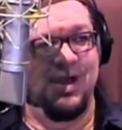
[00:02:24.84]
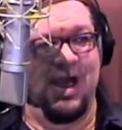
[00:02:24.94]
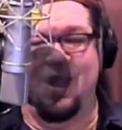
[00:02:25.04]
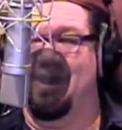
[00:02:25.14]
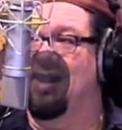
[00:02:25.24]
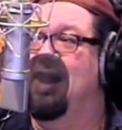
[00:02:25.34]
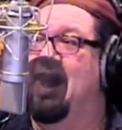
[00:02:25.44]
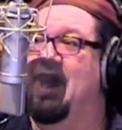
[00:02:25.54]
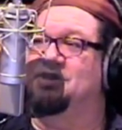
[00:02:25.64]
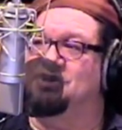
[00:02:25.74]
Hi.
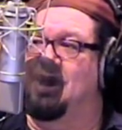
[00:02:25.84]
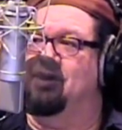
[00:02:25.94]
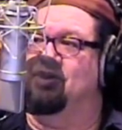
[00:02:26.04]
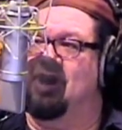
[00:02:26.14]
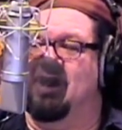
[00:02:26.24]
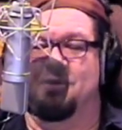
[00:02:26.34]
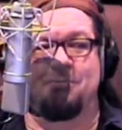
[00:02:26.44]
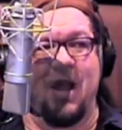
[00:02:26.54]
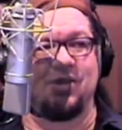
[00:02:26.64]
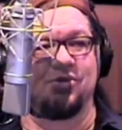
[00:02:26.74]
It's you're talking to
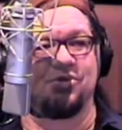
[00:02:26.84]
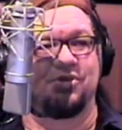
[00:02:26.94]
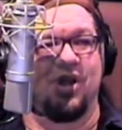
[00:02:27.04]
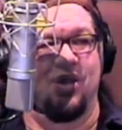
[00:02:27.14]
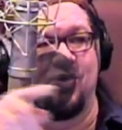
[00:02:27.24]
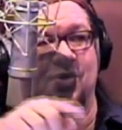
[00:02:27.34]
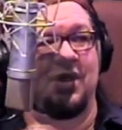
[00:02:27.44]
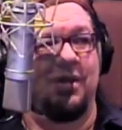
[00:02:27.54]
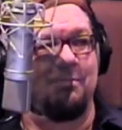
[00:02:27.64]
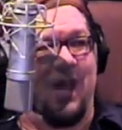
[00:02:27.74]
Michael Goudeau,
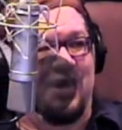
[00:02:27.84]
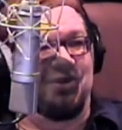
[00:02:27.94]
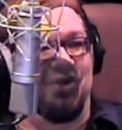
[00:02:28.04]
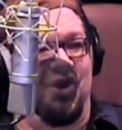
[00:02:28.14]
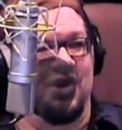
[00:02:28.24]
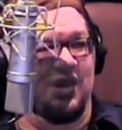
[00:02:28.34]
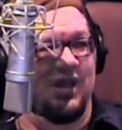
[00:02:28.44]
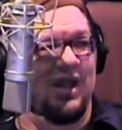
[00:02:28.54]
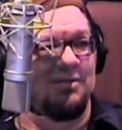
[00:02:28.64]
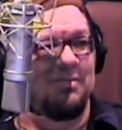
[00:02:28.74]
Matt Donnelly, and